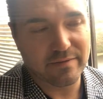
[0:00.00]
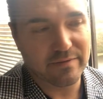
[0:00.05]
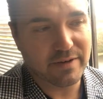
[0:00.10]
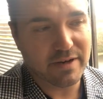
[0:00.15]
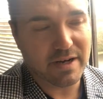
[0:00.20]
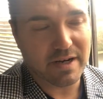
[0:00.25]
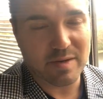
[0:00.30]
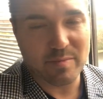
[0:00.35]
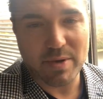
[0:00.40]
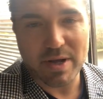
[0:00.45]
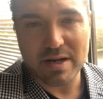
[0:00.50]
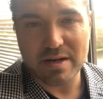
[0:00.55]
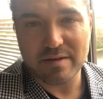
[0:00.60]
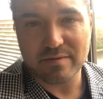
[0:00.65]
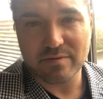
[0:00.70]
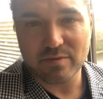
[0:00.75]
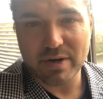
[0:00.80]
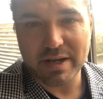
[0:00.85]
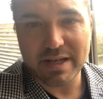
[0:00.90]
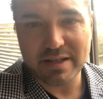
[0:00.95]
very
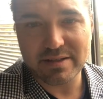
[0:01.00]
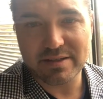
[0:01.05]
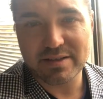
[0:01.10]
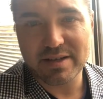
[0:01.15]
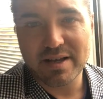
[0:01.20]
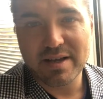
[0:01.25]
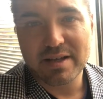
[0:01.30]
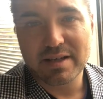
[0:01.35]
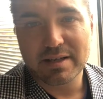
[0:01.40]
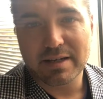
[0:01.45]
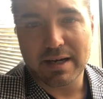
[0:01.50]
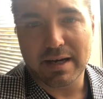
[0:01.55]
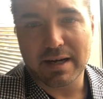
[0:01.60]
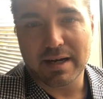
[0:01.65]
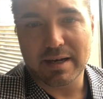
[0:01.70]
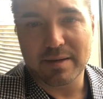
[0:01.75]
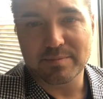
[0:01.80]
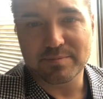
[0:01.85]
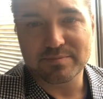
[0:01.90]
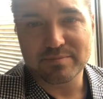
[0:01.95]
competitive rates,
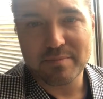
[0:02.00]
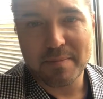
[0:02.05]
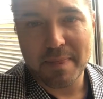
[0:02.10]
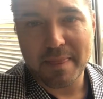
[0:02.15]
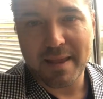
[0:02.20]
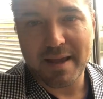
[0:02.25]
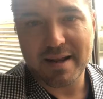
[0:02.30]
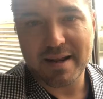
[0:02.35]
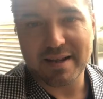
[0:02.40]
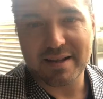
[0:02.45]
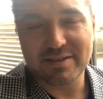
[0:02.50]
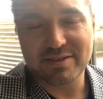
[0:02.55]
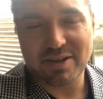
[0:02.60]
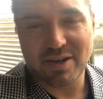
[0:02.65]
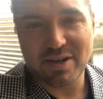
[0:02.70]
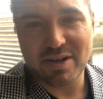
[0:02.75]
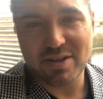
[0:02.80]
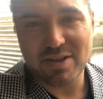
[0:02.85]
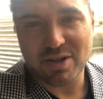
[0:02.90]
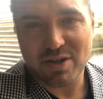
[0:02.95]
um, and I can
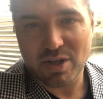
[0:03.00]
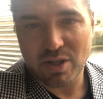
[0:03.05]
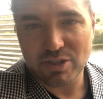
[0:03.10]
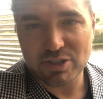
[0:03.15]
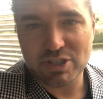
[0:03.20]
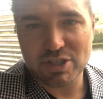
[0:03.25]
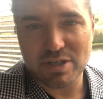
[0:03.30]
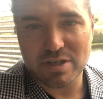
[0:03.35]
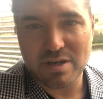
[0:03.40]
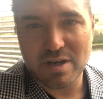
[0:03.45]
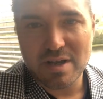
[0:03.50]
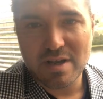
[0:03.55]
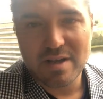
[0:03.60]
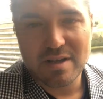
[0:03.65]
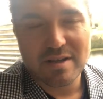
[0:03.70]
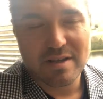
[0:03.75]
tell you the culture.